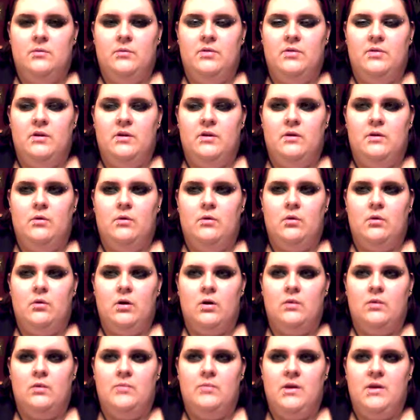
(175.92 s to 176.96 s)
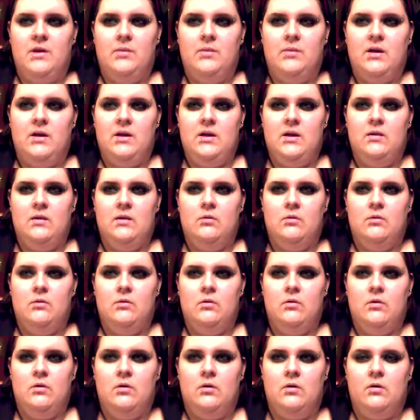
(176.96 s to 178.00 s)
With an orc, maybe,
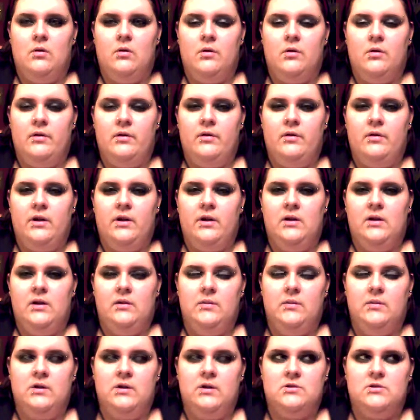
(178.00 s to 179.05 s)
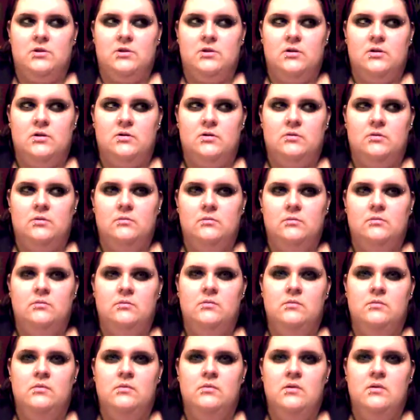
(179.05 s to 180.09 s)
or an Argonian, I'm not sure.
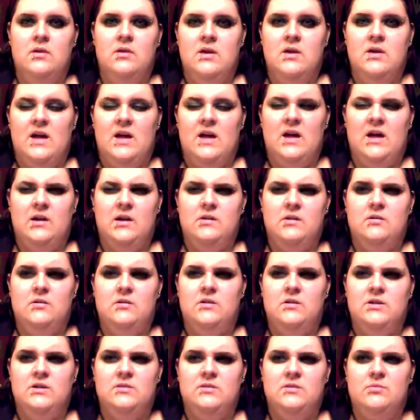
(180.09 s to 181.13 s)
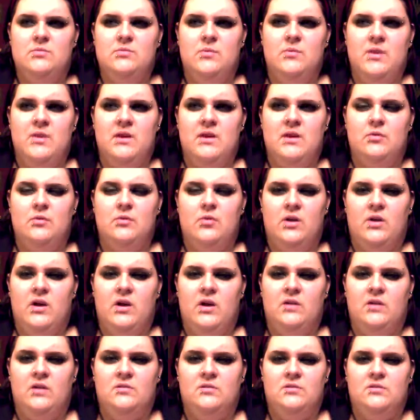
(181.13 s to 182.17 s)
I don't know, I just want to make an orc
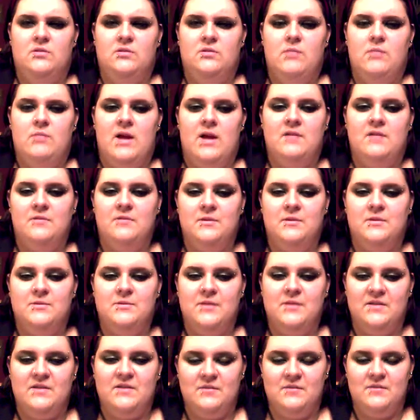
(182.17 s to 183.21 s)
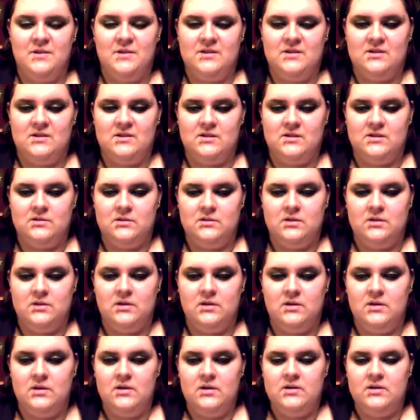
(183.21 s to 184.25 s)
character so bad for whatever reason, because they're
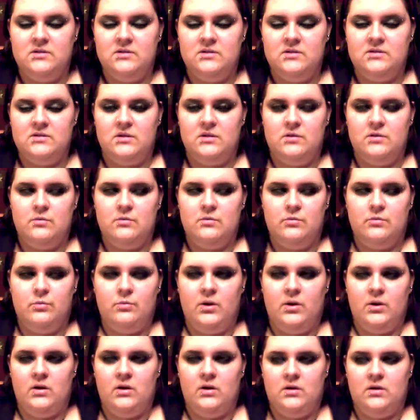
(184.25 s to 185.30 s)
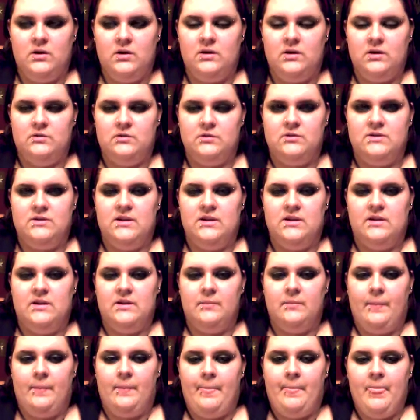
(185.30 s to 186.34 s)
so weird and interesting.
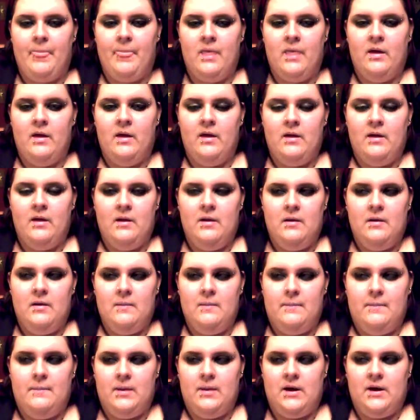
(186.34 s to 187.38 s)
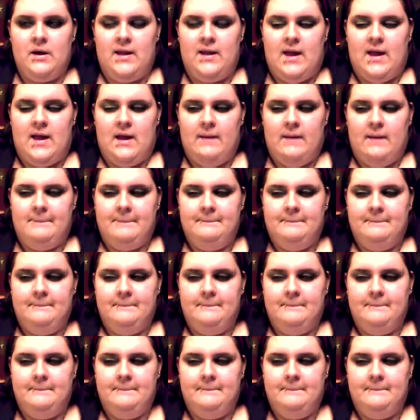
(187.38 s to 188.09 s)
But, uh, yeah.